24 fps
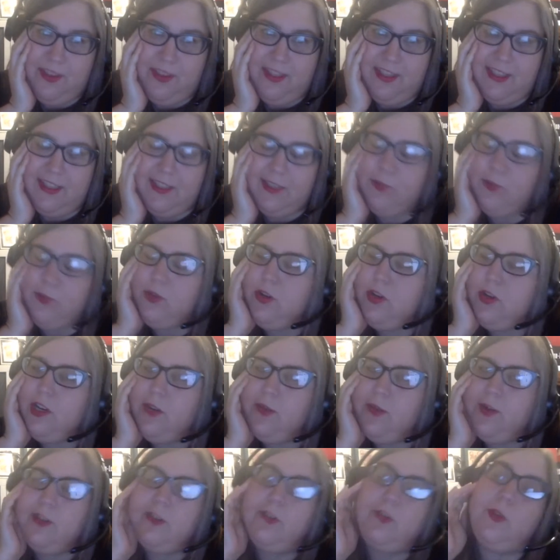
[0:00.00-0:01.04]
this is returning
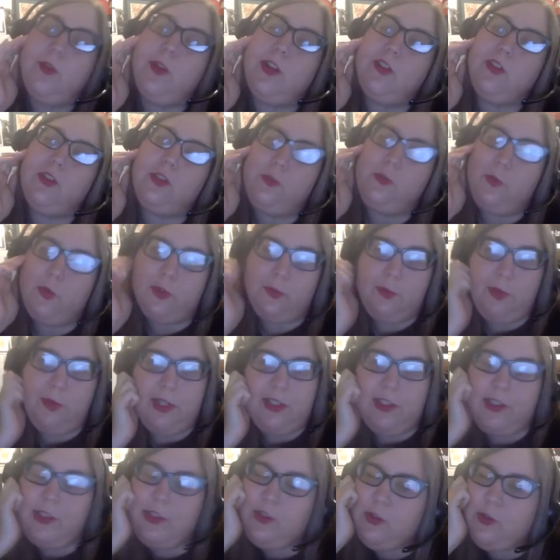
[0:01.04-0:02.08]
registration, which
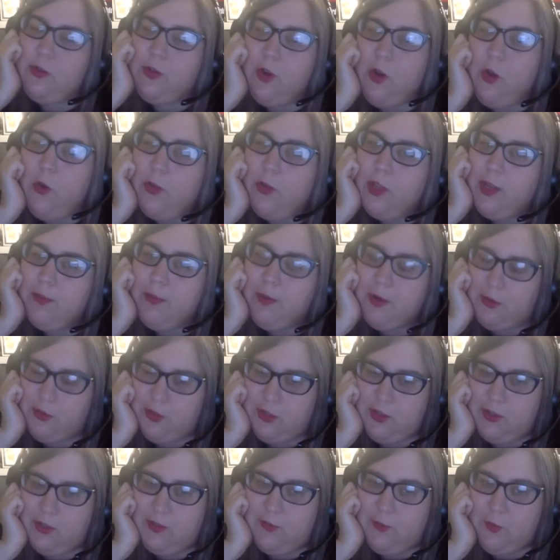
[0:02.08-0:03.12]
means that you can only
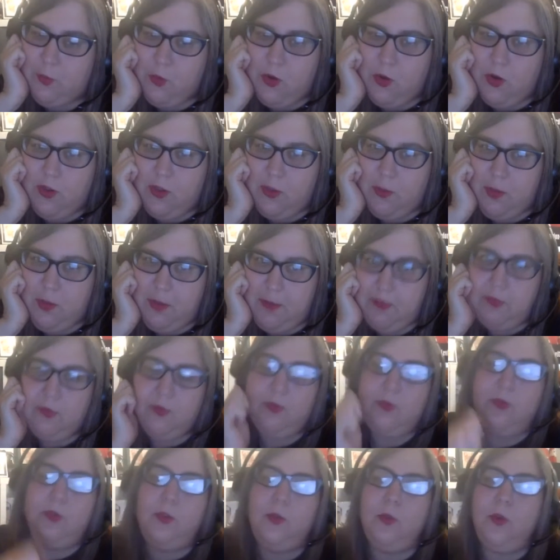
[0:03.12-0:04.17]
purchase for the
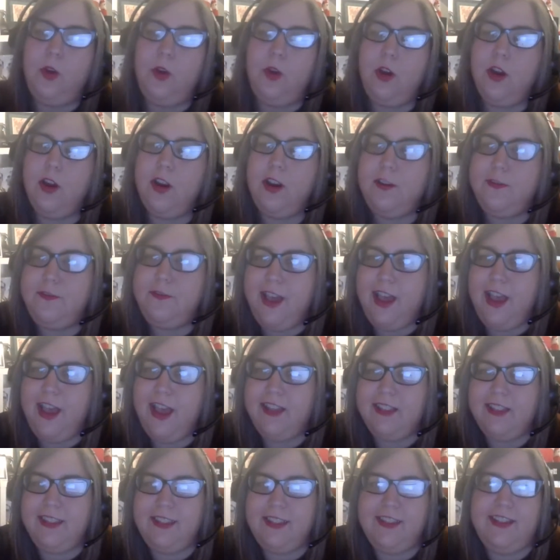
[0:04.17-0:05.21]
people who are in
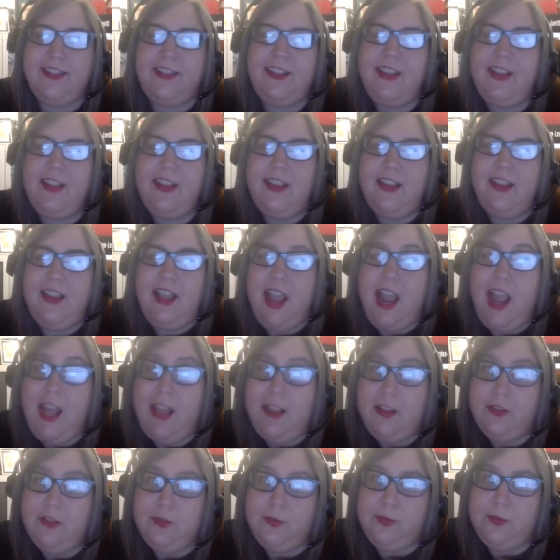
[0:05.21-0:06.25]
fact
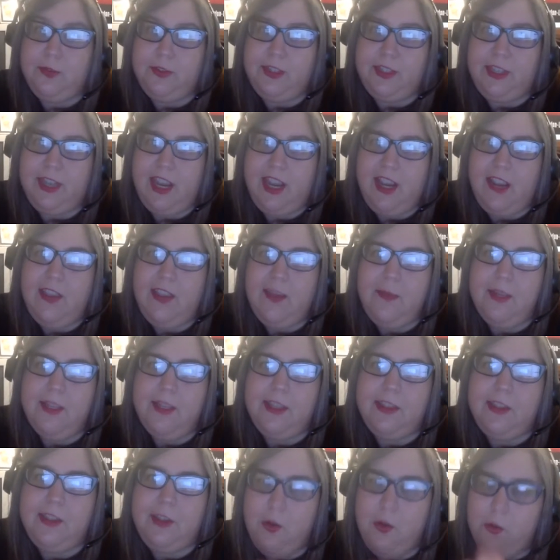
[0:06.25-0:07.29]
eligible today. That
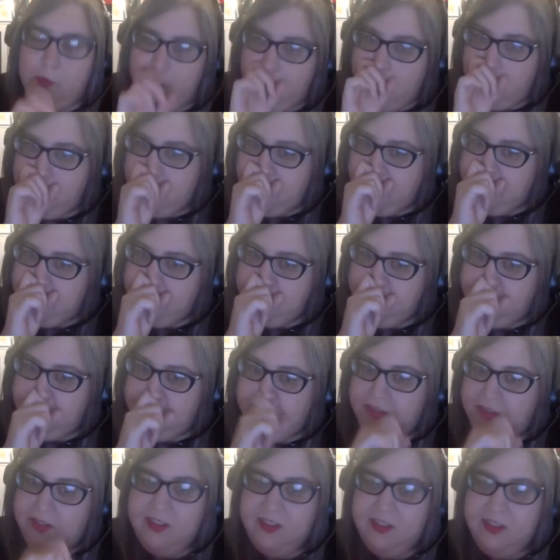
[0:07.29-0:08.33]
means no new
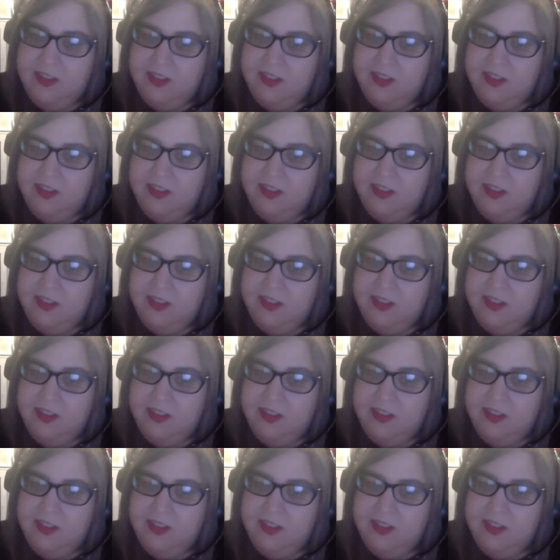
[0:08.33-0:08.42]
people.